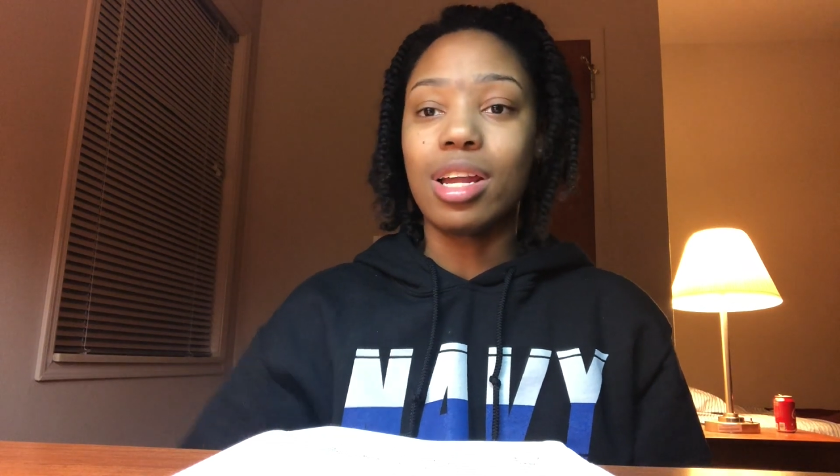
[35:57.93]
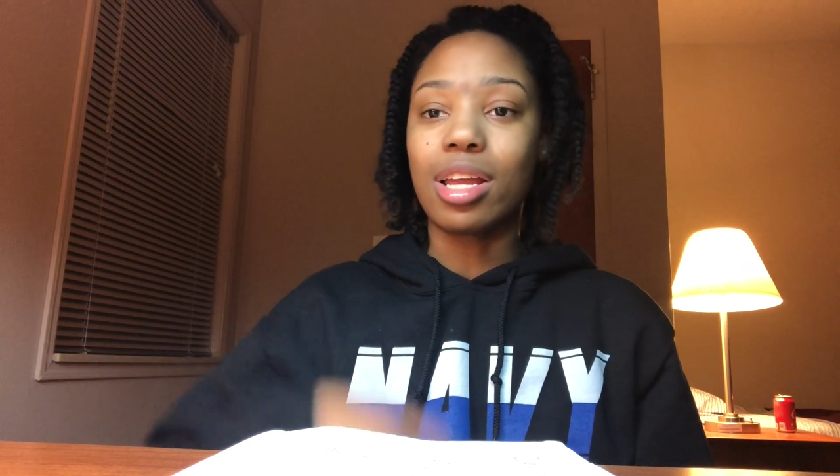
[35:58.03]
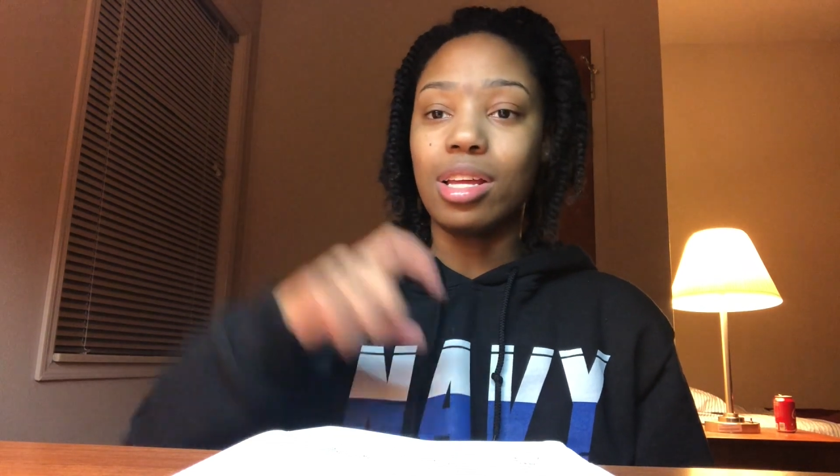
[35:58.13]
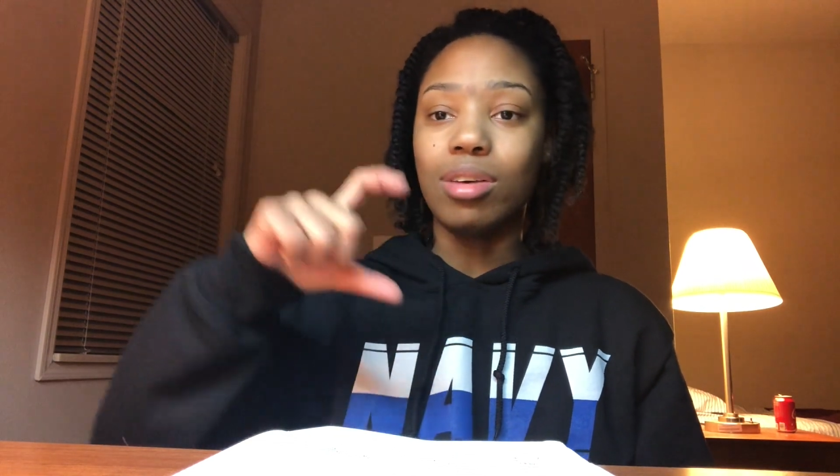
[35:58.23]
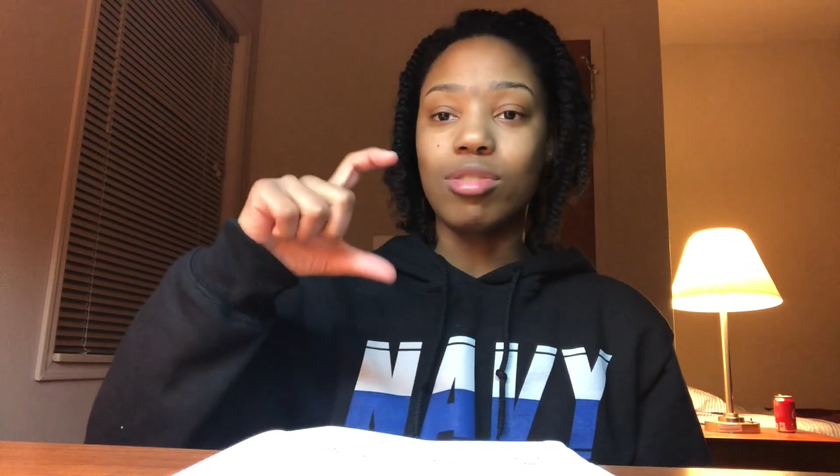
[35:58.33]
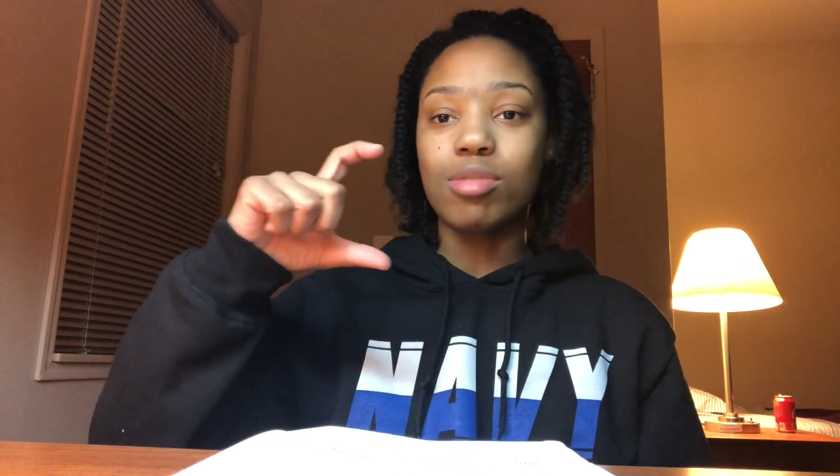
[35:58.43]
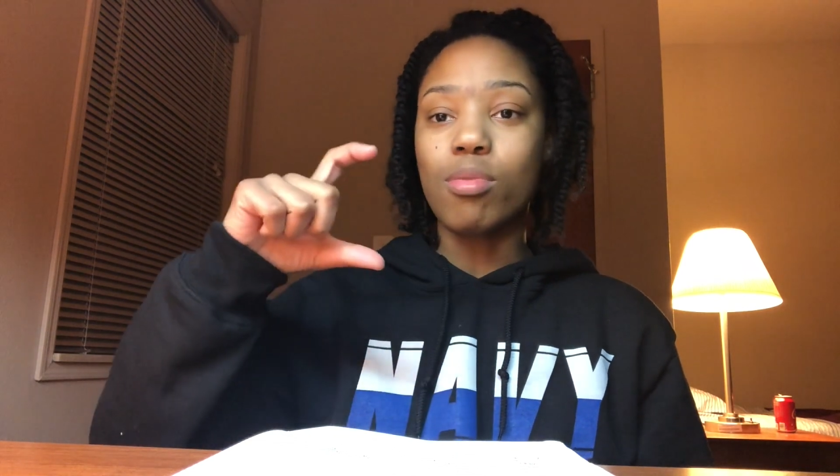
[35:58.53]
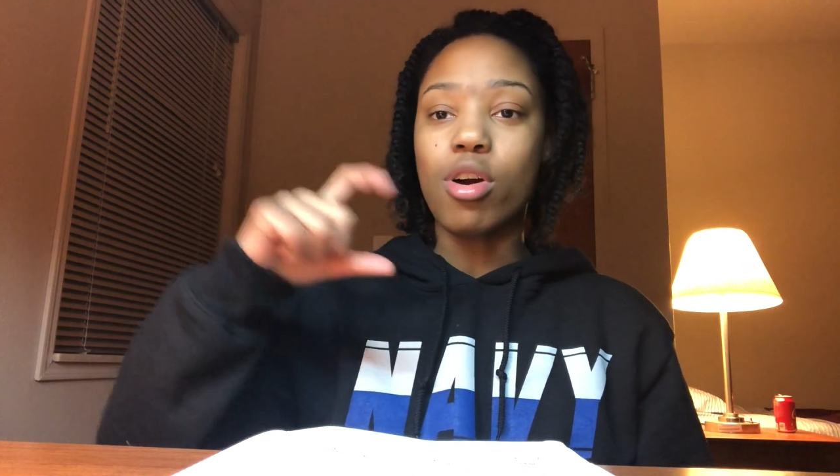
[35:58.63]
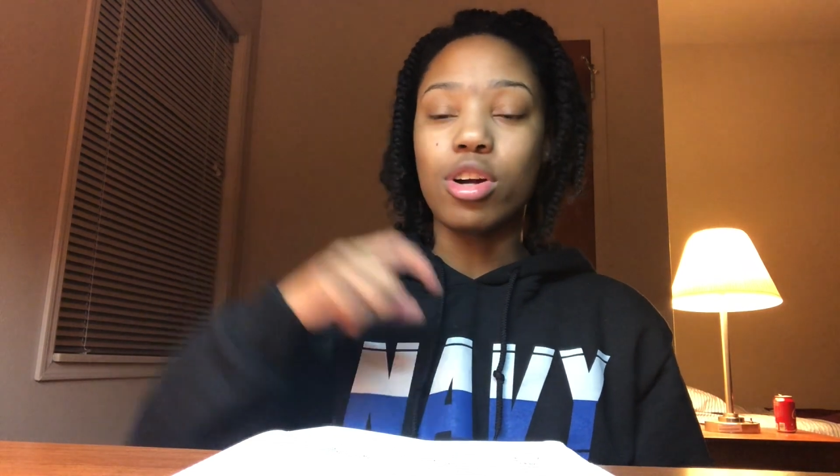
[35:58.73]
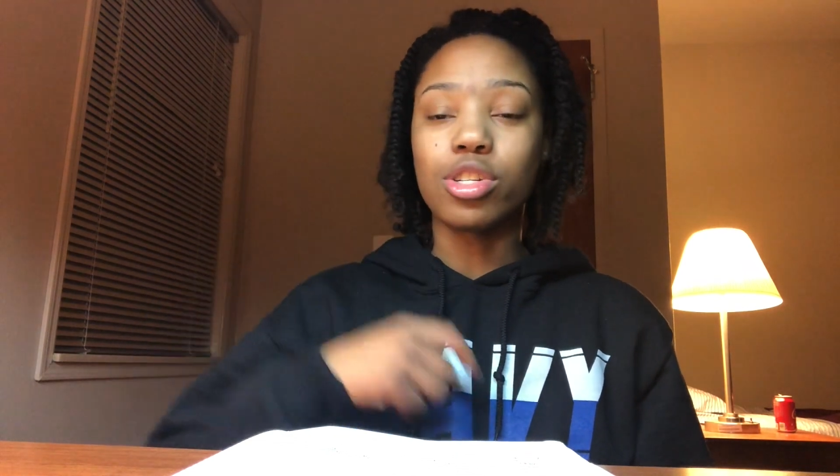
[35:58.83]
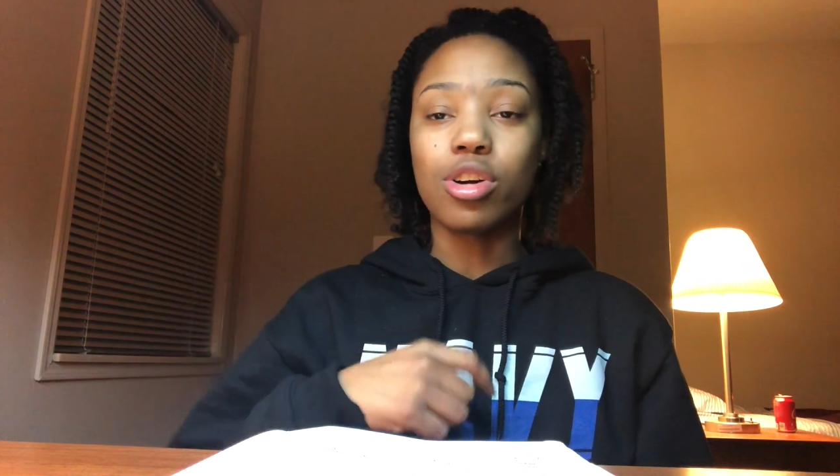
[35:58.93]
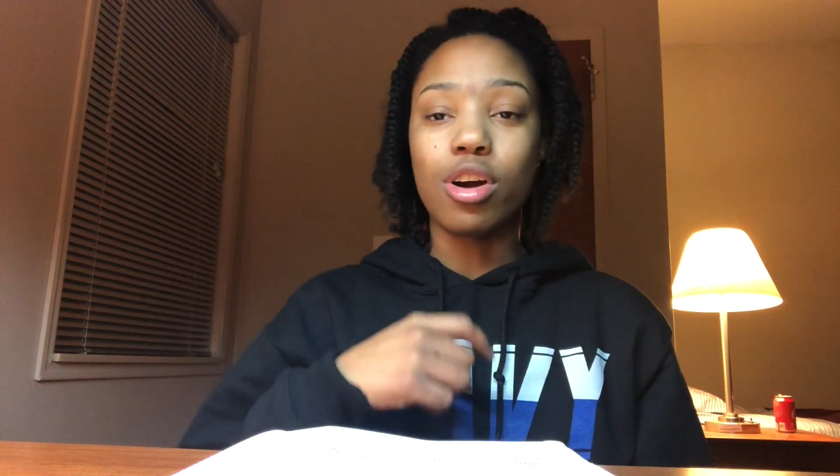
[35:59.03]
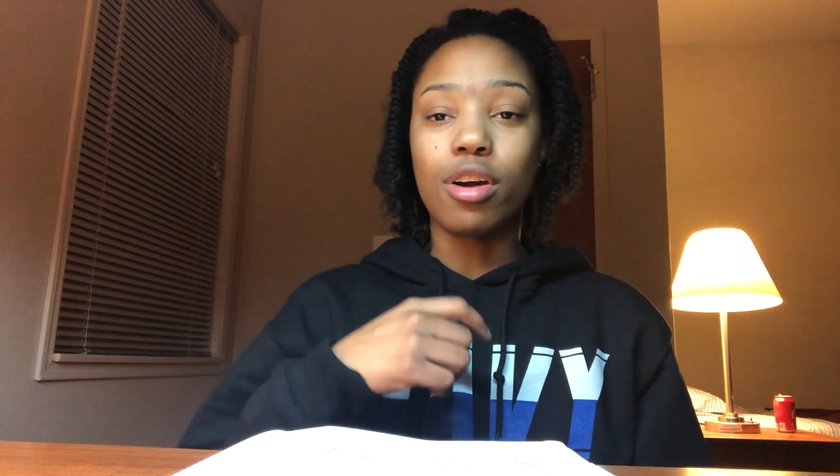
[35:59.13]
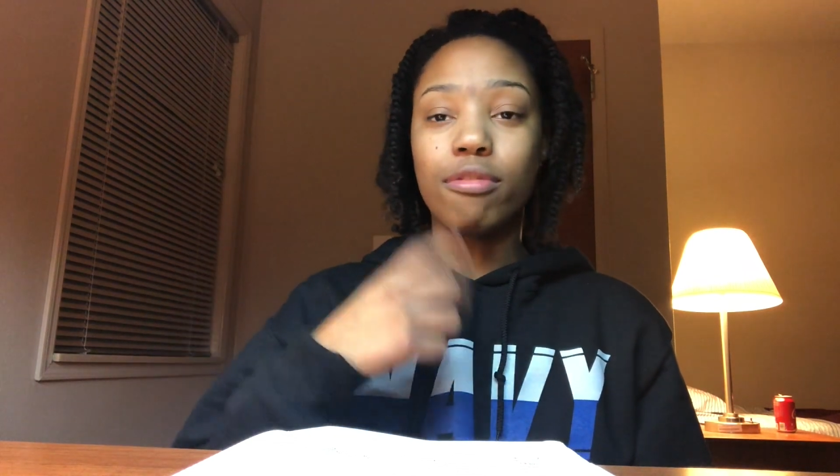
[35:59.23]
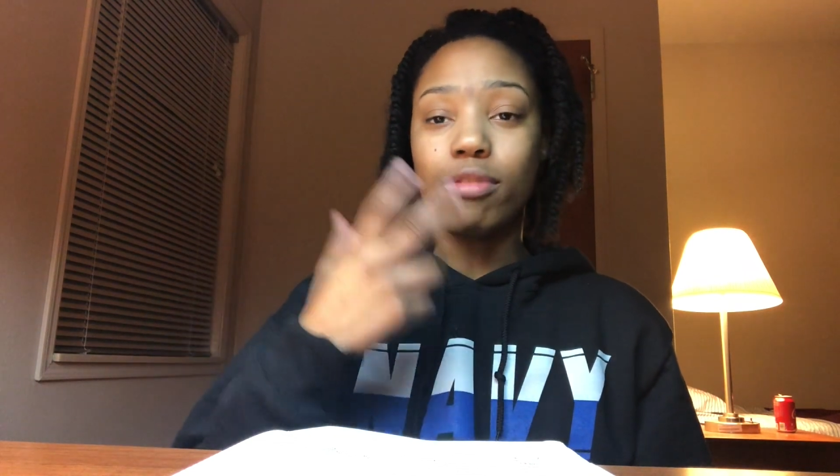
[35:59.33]
like the little smart
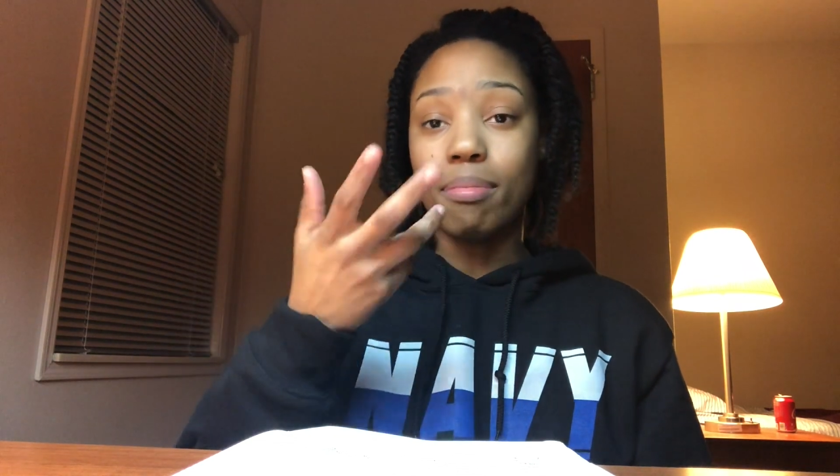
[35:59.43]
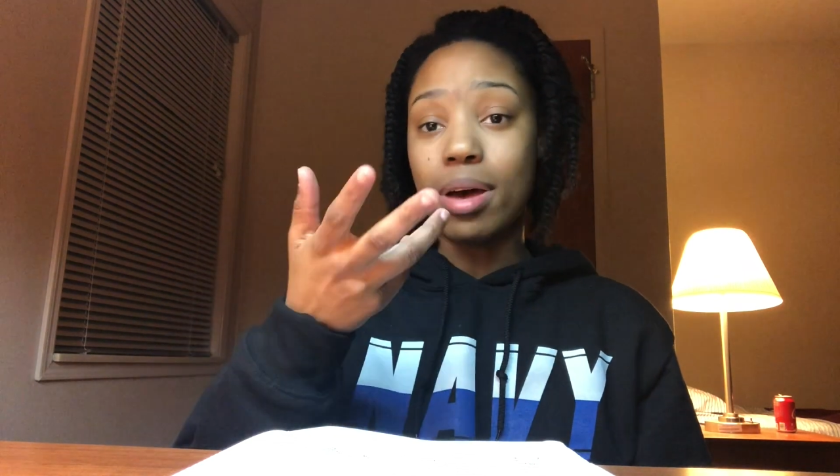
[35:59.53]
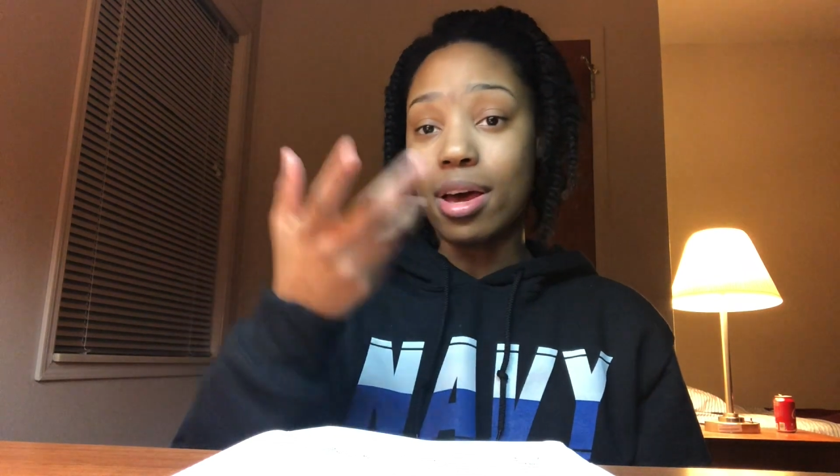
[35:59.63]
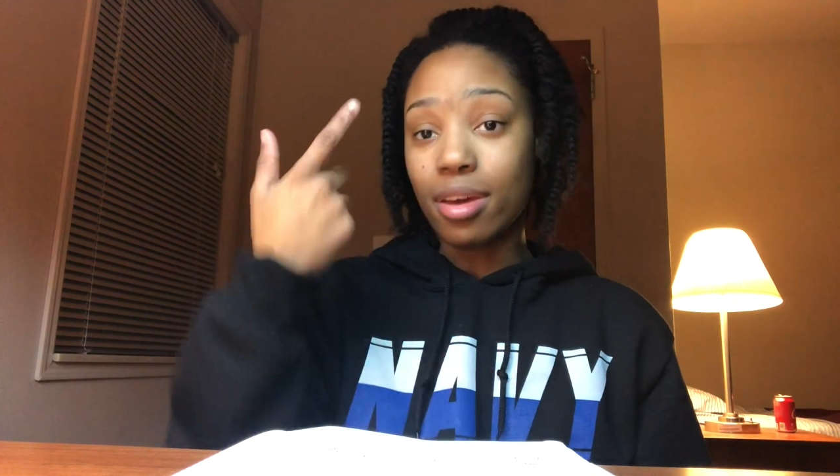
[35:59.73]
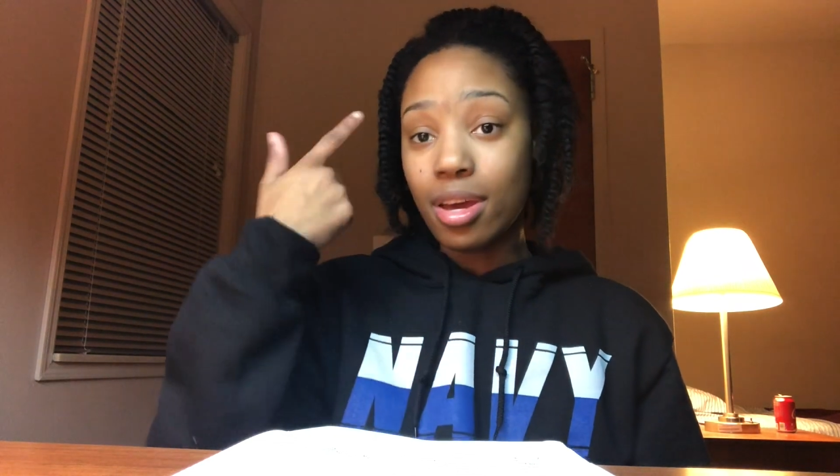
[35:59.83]
jar for my